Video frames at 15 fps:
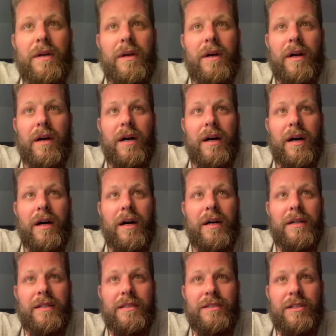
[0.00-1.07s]

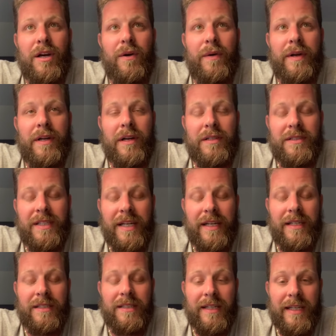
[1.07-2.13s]
uh, is going on
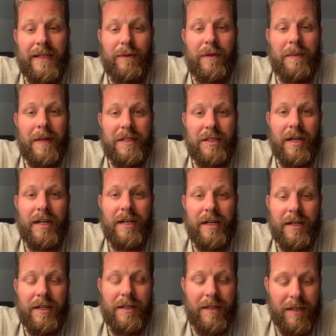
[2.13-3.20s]
TNT with my
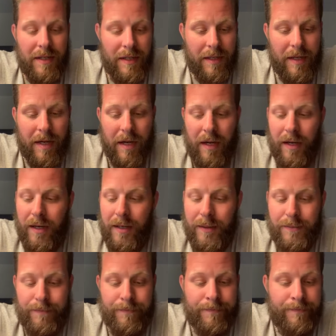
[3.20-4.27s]
trainer.
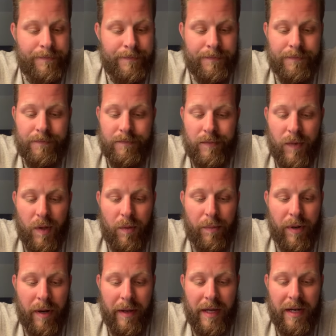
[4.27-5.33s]
Um, we're
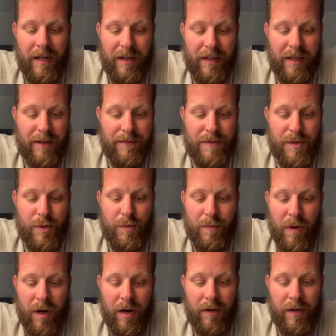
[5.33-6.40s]
probably gonna leave
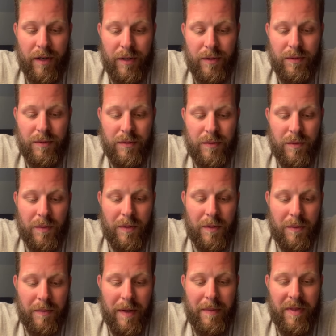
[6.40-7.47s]
tomorrow
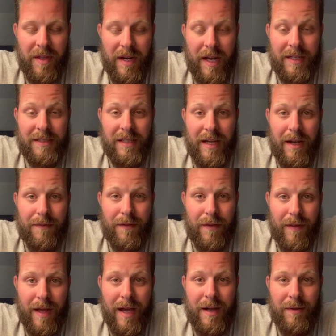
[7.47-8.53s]
or maybe the next day after
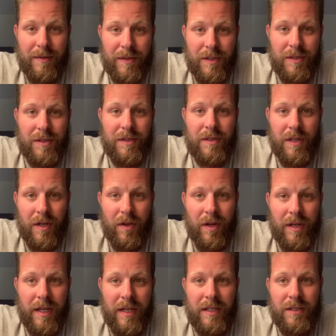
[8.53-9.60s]
that. We're just they're
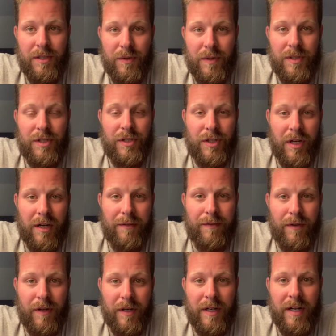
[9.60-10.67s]
looking into his truck
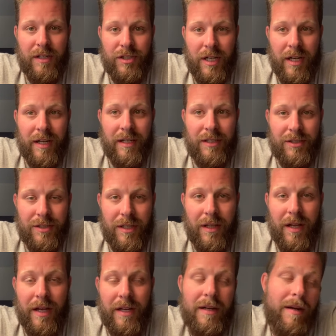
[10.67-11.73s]
for a check engine
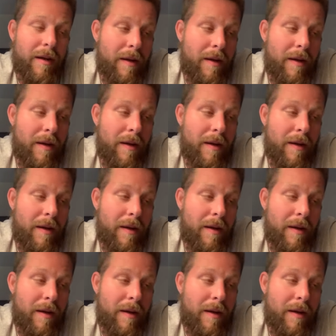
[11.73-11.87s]
light.